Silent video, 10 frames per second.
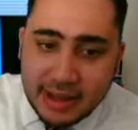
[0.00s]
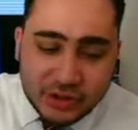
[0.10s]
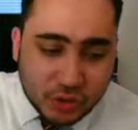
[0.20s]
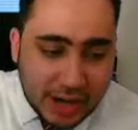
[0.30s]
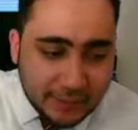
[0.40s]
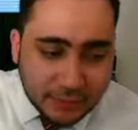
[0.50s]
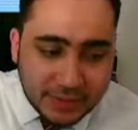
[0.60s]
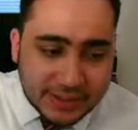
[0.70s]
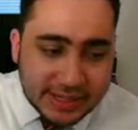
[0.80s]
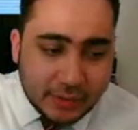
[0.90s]
Travel in
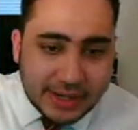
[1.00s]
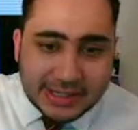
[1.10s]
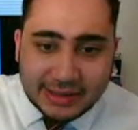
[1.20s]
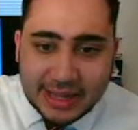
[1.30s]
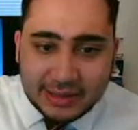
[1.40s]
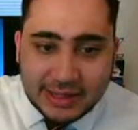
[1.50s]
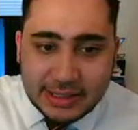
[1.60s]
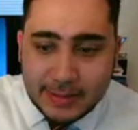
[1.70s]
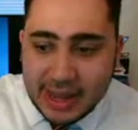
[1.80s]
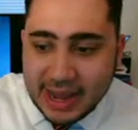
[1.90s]
this area is likely
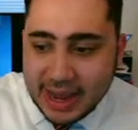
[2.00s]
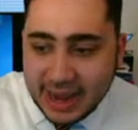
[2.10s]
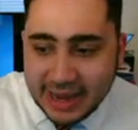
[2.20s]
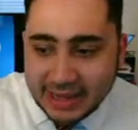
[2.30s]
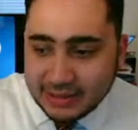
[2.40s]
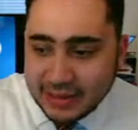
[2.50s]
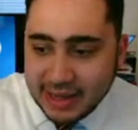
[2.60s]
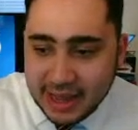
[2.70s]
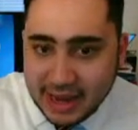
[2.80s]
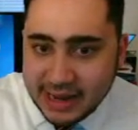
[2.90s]
to be highly,
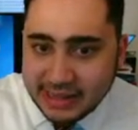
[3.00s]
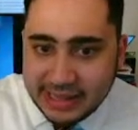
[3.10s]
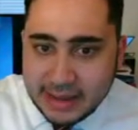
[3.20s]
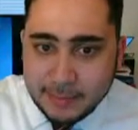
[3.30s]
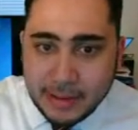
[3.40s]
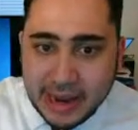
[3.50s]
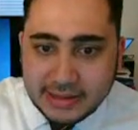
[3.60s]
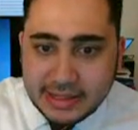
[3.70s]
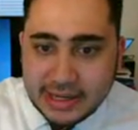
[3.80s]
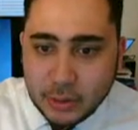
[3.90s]
highly
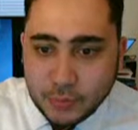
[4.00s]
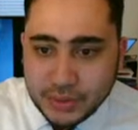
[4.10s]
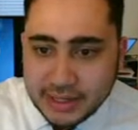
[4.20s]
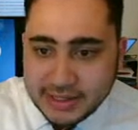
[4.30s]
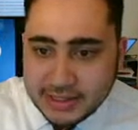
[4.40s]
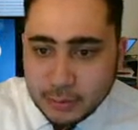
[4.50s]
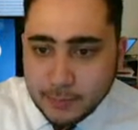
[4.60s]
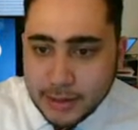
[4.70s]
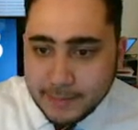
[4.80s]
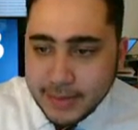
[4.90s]
impacted here over the next little
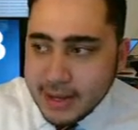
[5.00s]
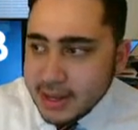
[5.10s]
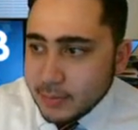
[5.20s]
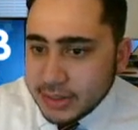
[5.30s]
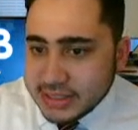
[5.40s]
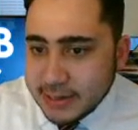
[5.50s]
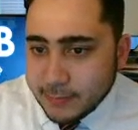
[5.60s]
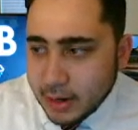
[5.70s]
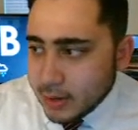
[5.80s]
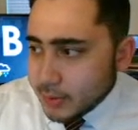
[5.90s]
bit. I want to see if
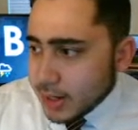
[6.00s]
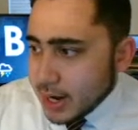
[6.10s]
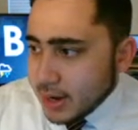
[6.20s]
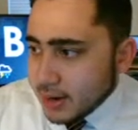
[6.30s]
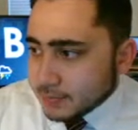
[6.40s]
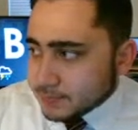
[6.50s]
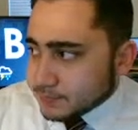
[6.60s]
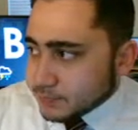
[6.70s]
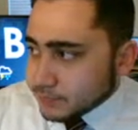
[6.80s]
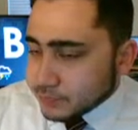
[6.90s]
our
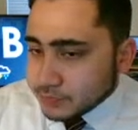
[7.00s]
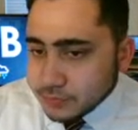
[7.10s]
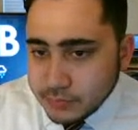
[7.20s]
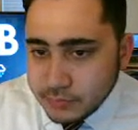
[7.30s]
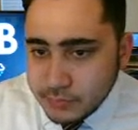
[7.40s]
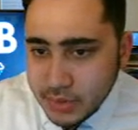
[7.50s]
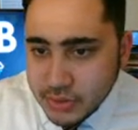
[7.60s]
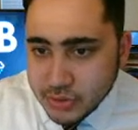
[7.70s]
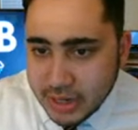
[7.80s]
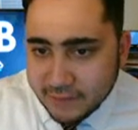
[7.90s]

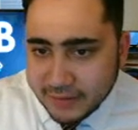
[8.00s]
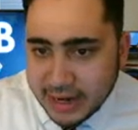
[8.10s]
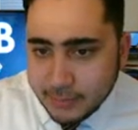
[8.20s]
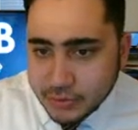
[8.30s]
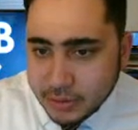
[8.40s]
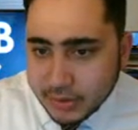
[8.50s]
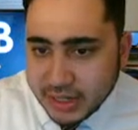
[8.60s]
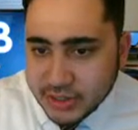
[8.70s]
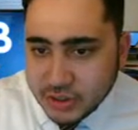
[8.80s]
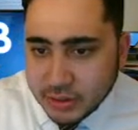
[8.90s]
traffic cameras are able to
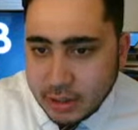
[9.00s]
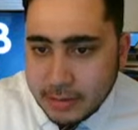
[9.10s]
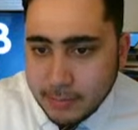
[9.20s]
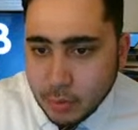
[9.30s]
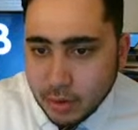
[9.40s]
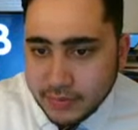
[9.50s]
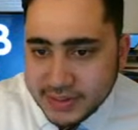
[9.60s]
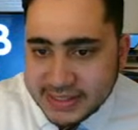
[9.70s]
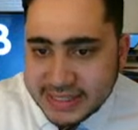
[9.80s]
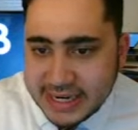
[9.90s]
catch a little bit more of the
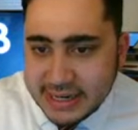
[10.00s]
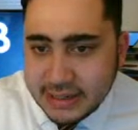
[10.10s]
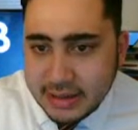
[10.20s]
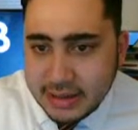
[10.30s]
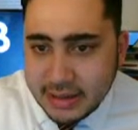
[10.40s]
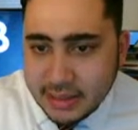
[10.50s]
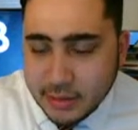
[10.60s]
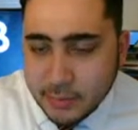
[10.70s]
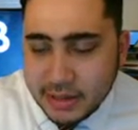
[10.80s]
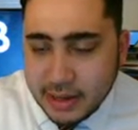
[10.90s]
scene
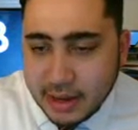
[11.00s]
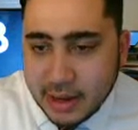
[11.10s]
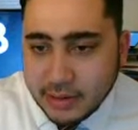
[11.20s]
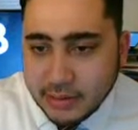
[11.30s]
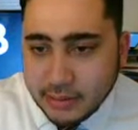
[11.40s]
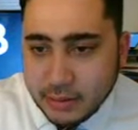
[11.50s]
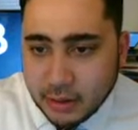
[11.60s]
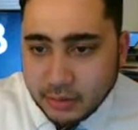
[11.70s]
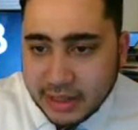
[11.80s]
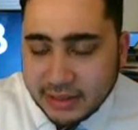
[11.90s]
that we are
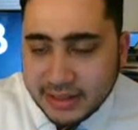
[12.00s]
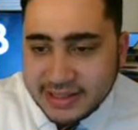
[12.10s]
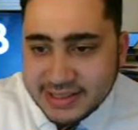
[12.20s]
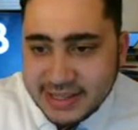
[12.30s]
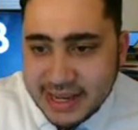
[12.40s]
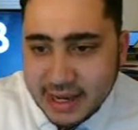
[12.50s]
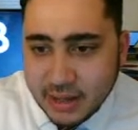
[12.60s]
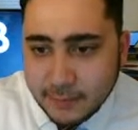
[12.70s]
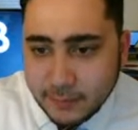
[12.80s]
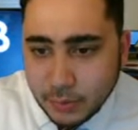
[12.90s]
likely seeing
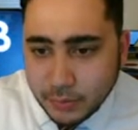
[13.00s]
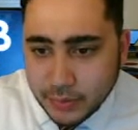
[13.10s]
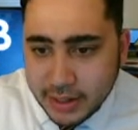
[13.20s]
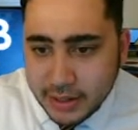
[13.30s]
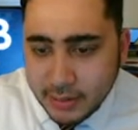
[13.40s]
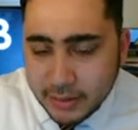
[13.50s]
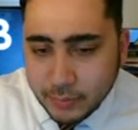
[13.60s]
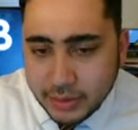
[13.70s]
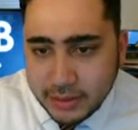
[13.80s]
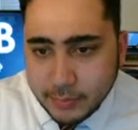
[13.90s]
unfold right now. I
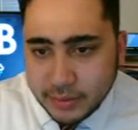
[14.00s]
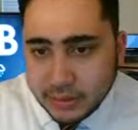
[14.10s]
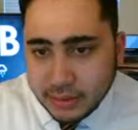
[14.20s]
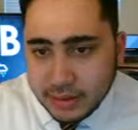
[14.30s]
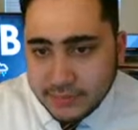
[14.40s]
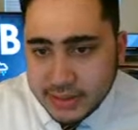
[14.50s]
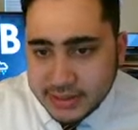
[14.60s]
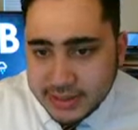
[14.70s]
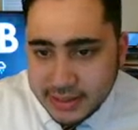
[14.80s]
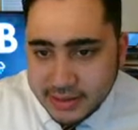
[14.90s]
really would love to
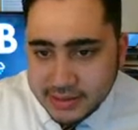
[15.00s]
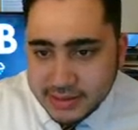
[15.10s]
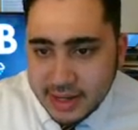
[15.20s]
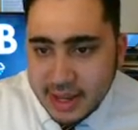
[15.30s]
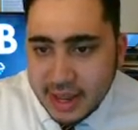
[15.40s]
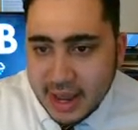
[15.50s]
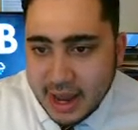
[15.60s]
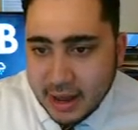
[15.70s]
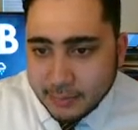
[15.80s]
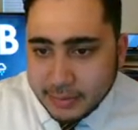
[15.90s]
see this.
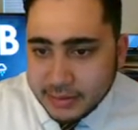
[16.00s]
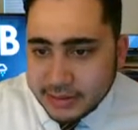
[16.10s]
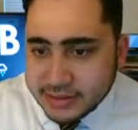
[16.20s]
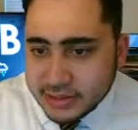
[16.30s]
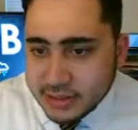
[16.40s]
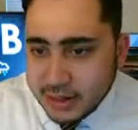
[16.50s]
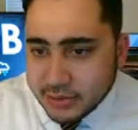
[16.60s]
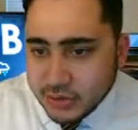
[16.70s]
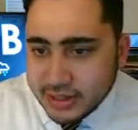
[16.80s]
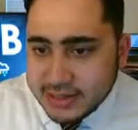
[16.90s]
Let's
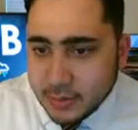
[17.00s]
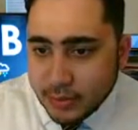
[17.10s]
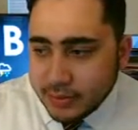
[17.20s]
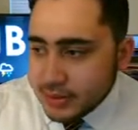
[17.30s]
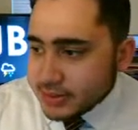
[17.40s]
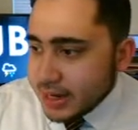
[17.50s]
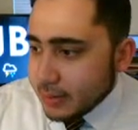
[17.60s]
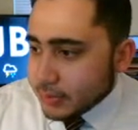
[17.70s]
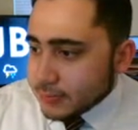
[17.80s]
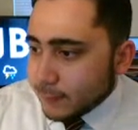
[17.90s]
try to take one of these cameras